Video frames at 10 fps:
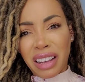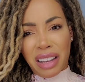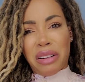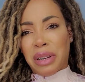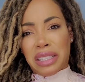I
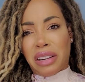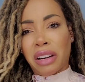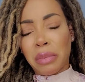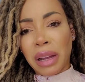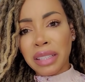don't want to talk
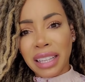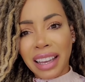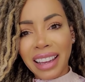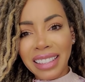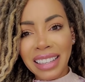about
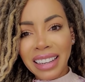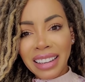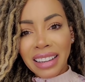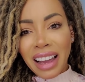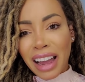that
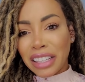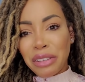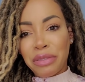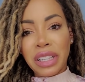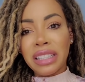how you're
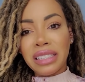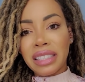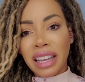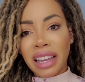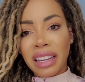feeling
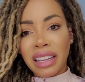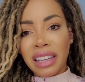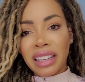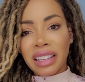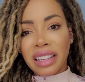today.
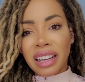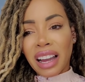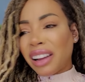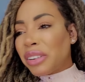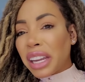
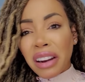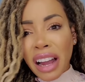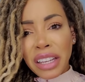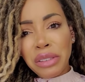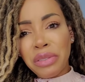I don't care
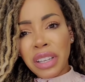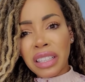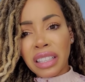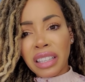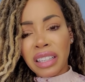how you're
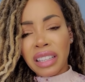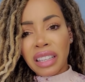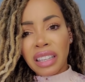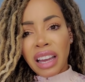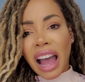feeling.
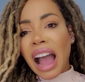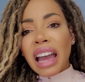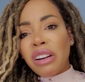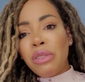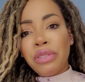I
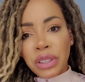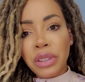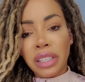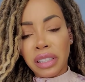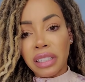don't feel
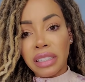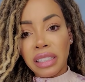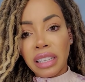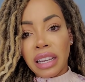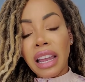good.
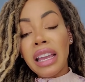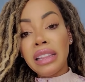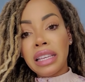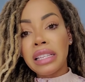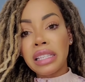
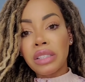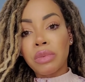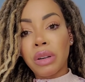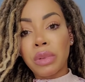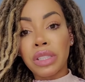And this is
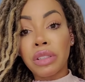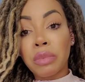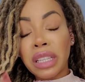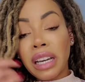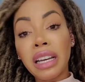what we do
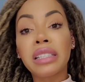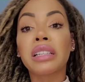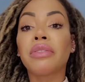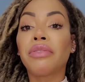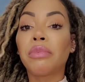because
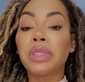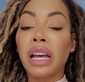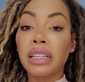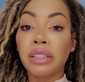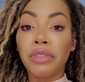
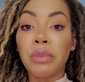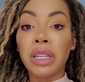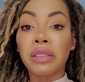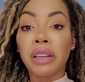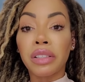toxic
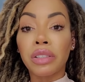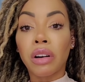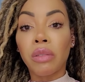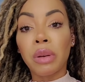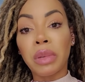feminism has
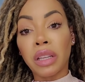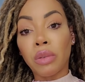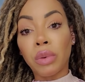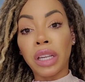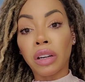taught women that
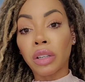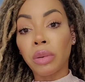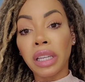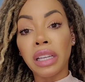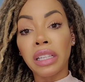we are
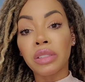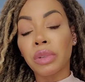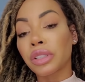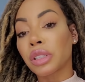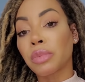queens, we
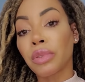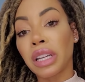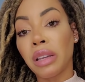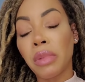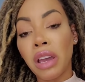are
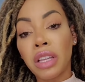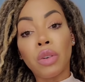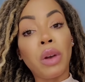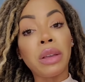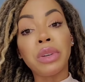supreme. The
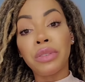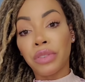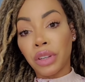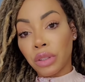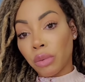way we
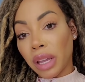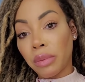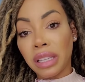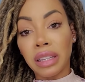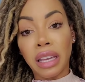feel, the way
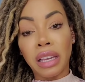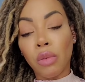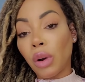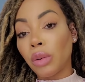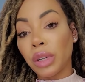we think,
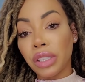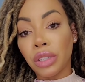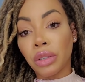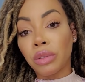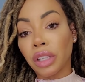what we
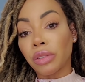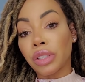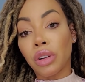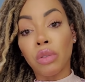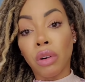do, there is
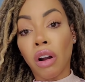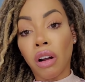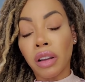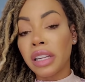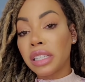no
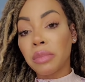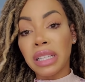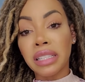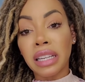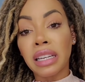wrong to be
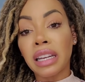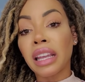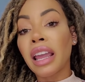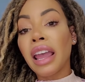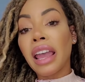seen in
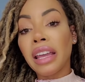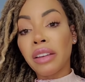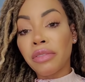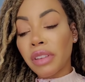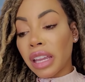it. And
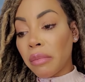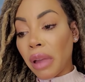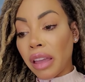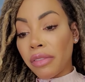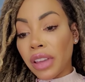if
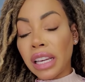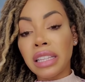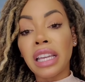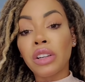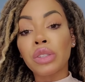if
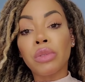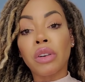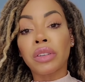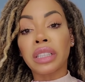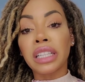anything goes
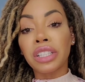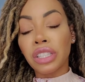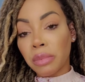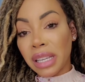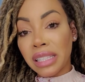wrong in a
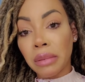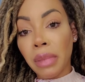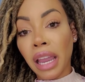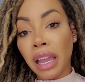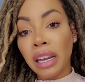relationship, it's a
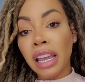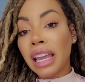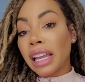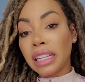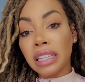man.
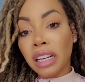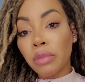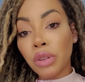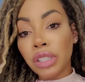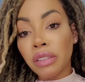He's not
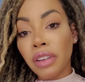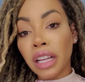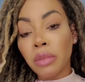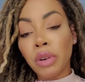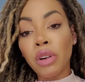emotionally
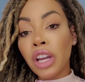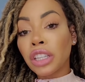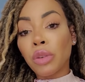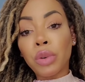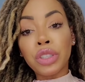available.
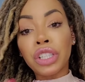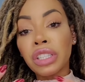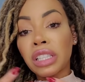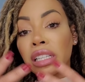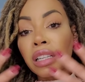That we're just
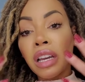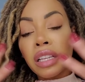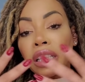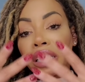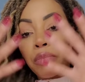these
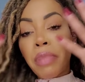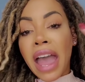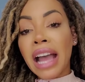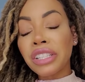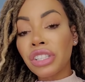these
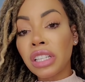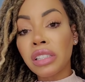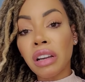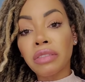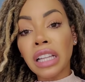bastions
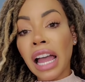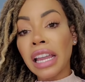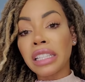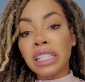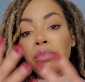of
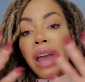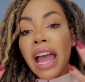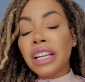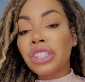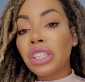light, these
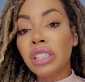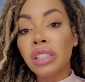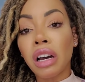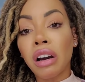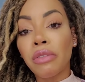bastions
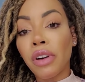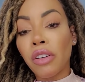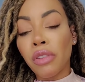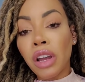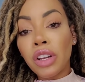of
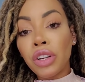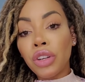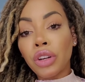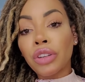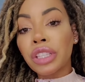of
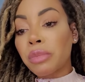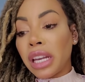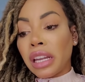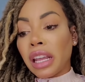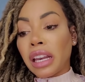
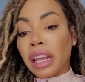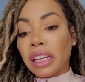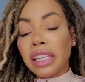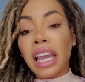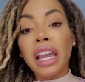nourishment and and,
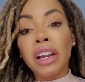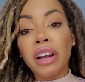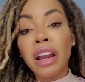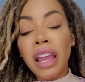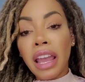and
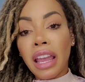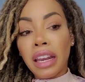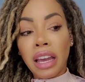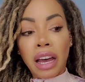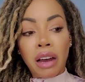care
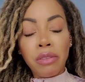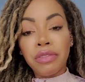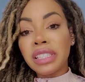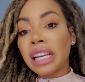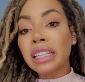and um,
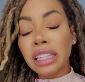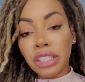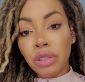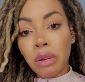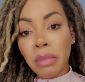fidelity
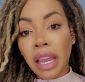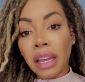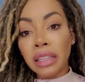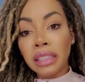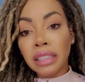to a
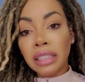man.